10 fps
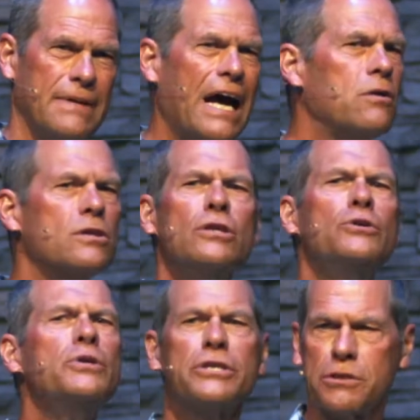How
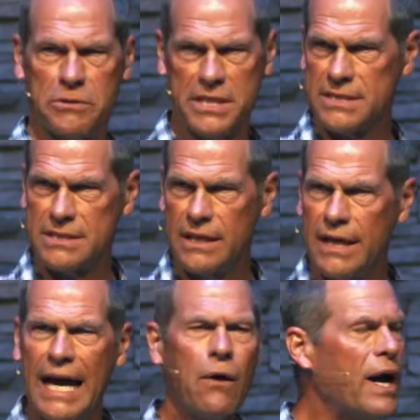ludicrous,
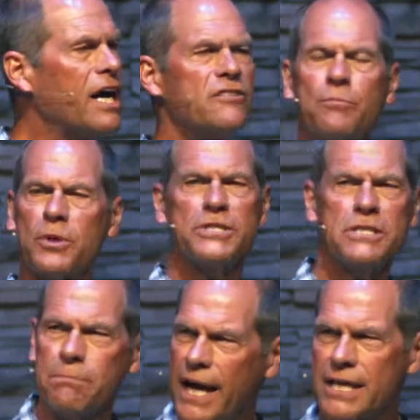how out of
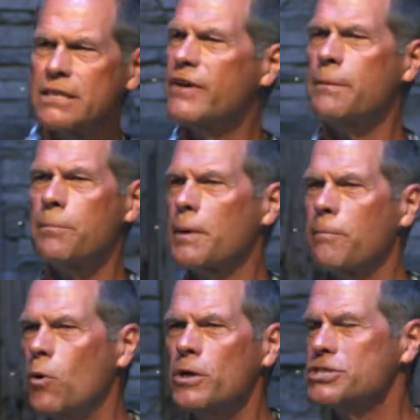perspective and
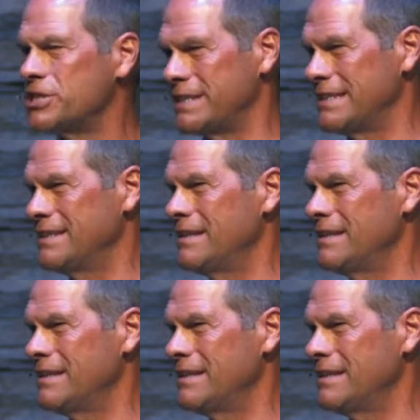proportion.